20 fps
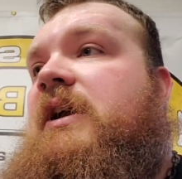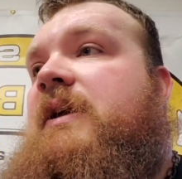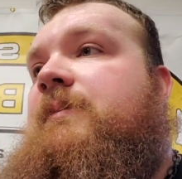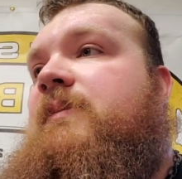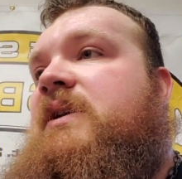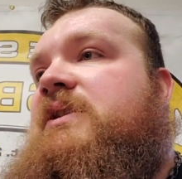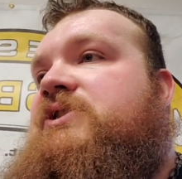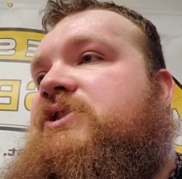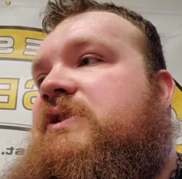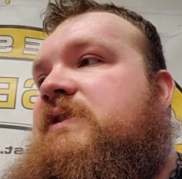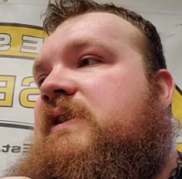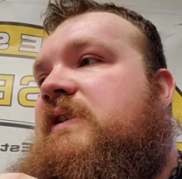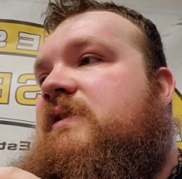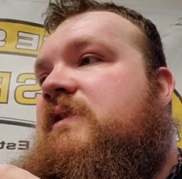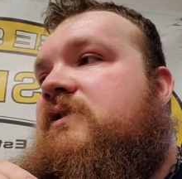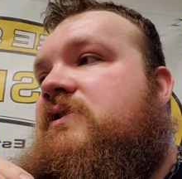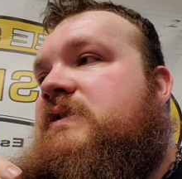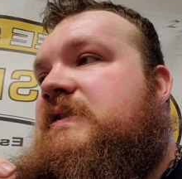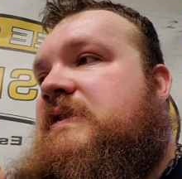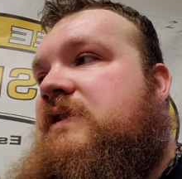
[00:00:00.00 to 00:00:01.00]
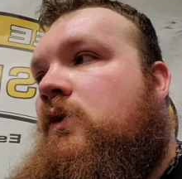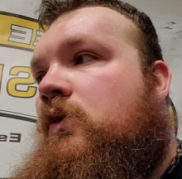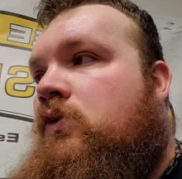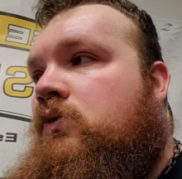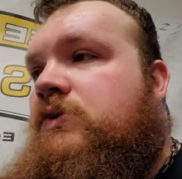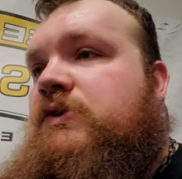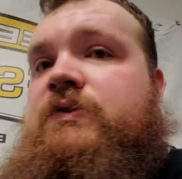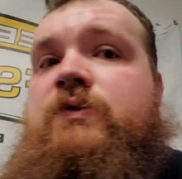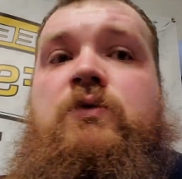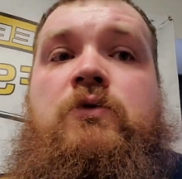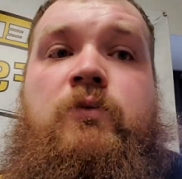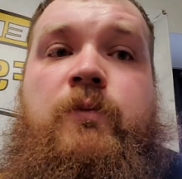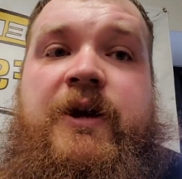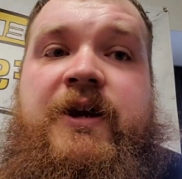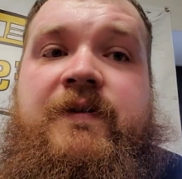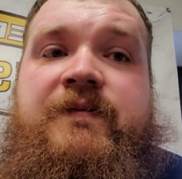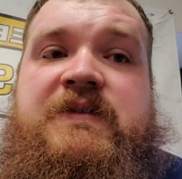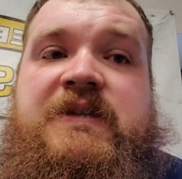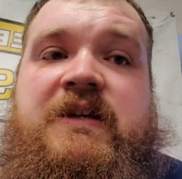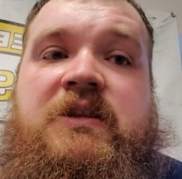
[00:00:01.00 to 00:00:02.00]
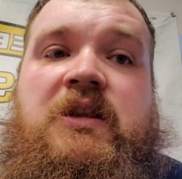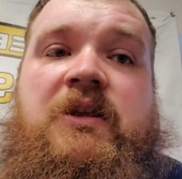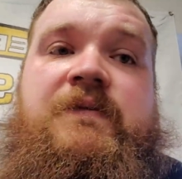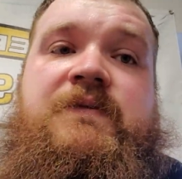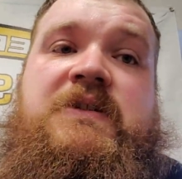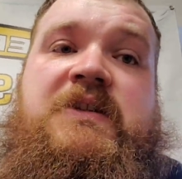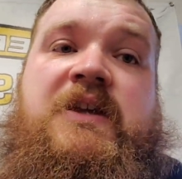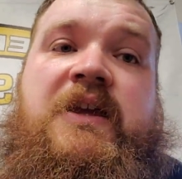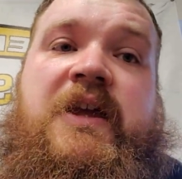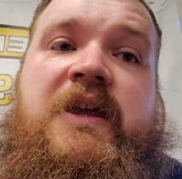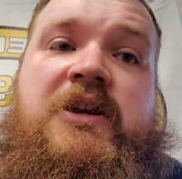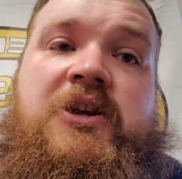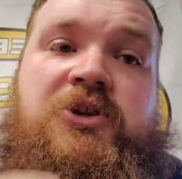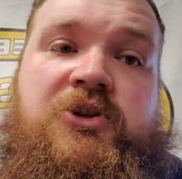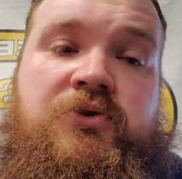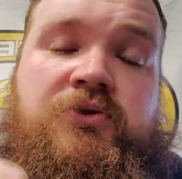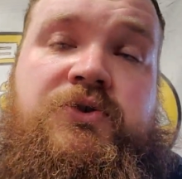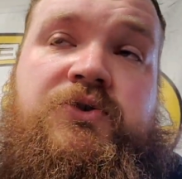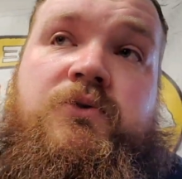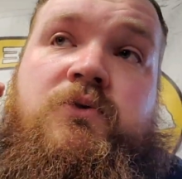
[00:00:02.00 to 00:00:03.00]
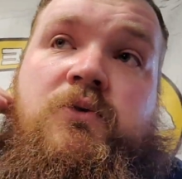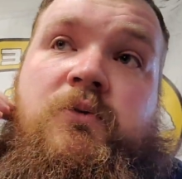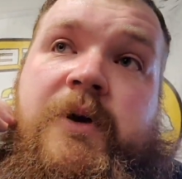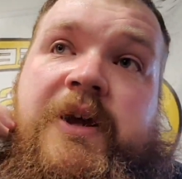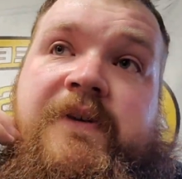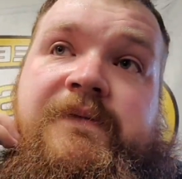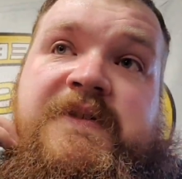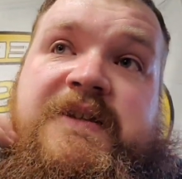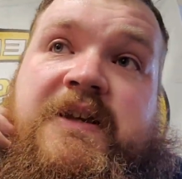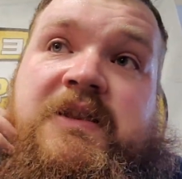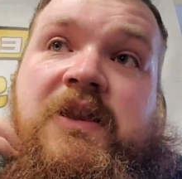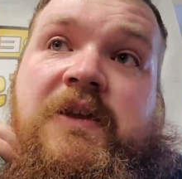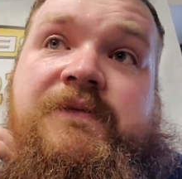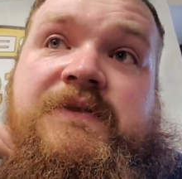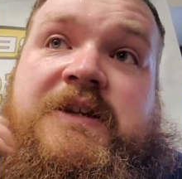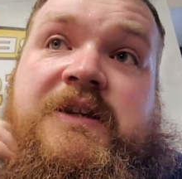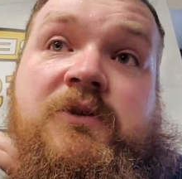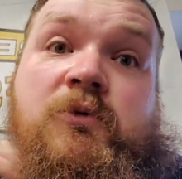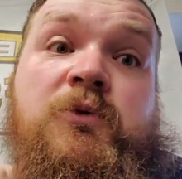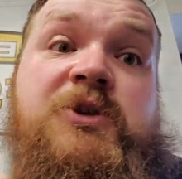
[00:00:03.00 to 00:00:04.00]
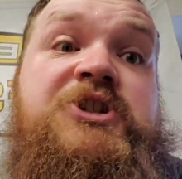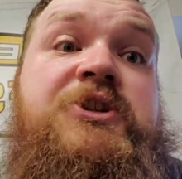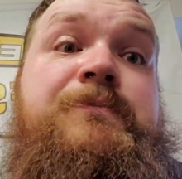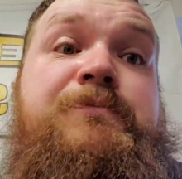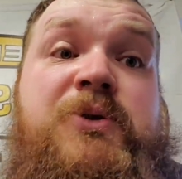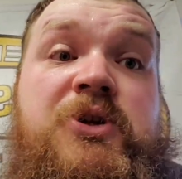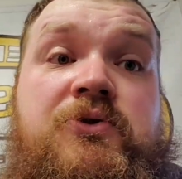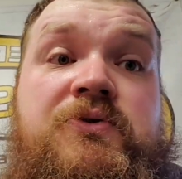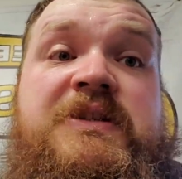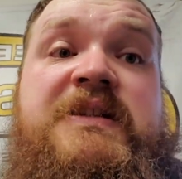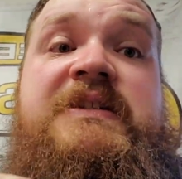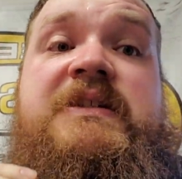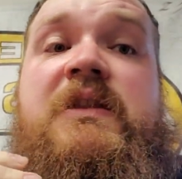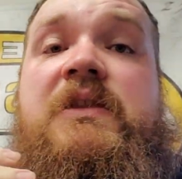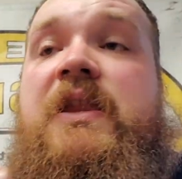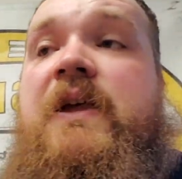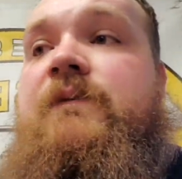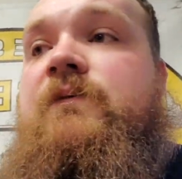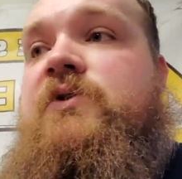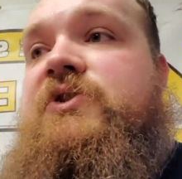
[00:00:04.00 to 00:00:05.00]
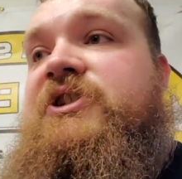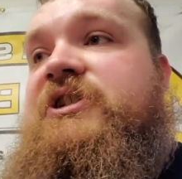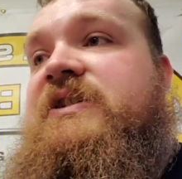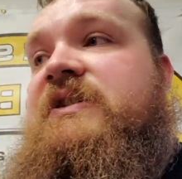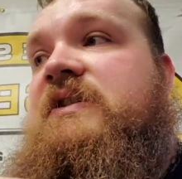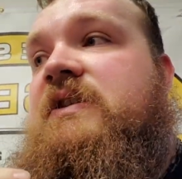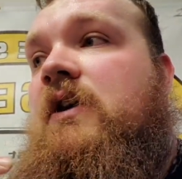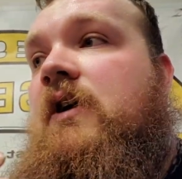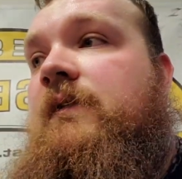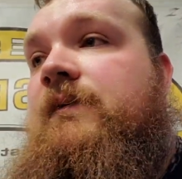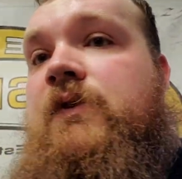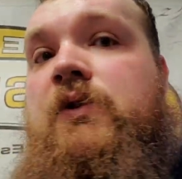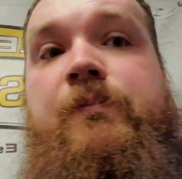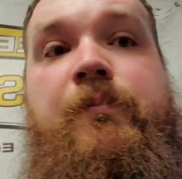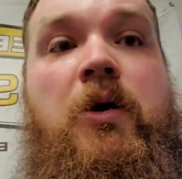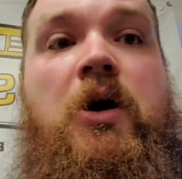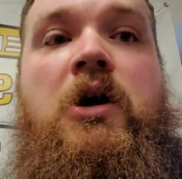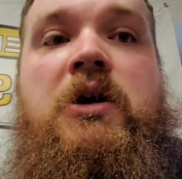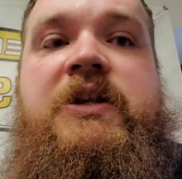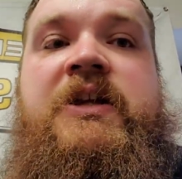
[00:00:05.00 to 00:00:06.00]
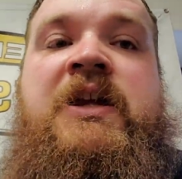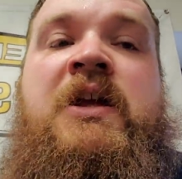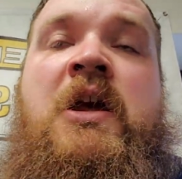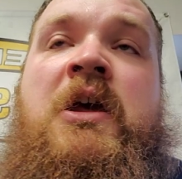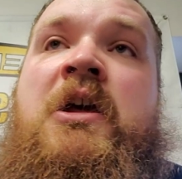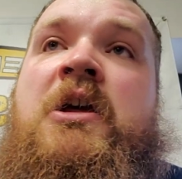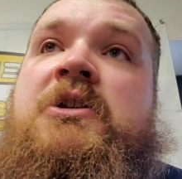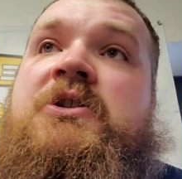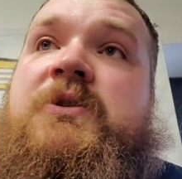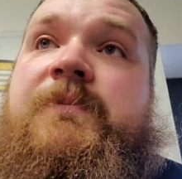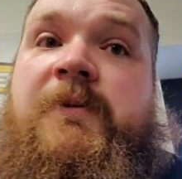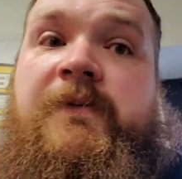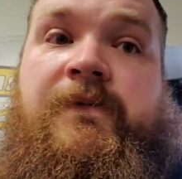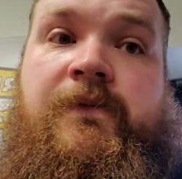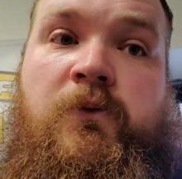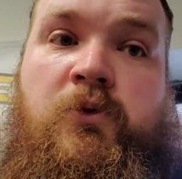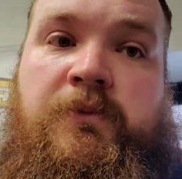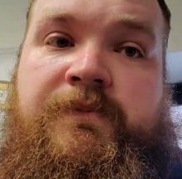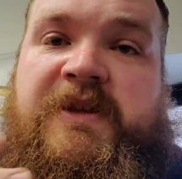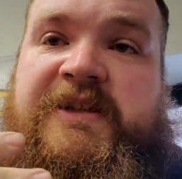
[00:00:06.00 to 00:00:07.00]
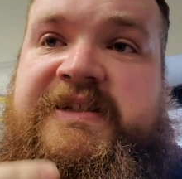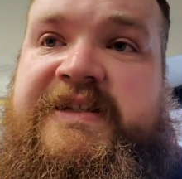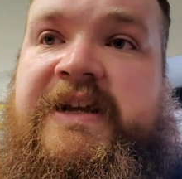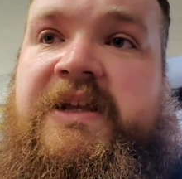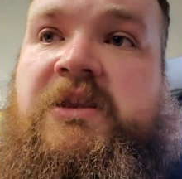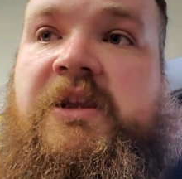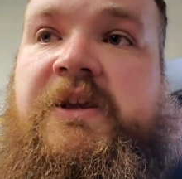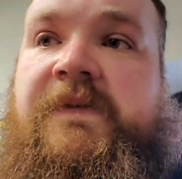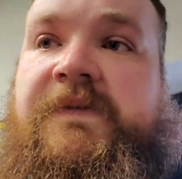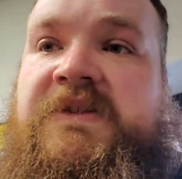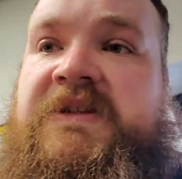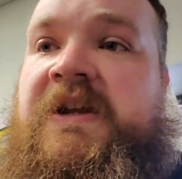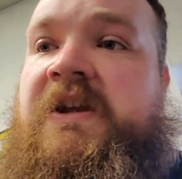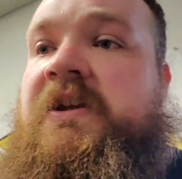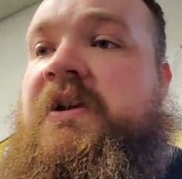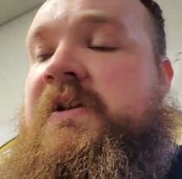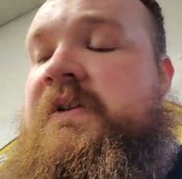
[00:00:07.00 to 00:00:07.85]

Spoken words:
I mentioned that there's an old school way of deadlifting and a new school way of deadlifting, which abuses the leverages of your body to perform the deadlift.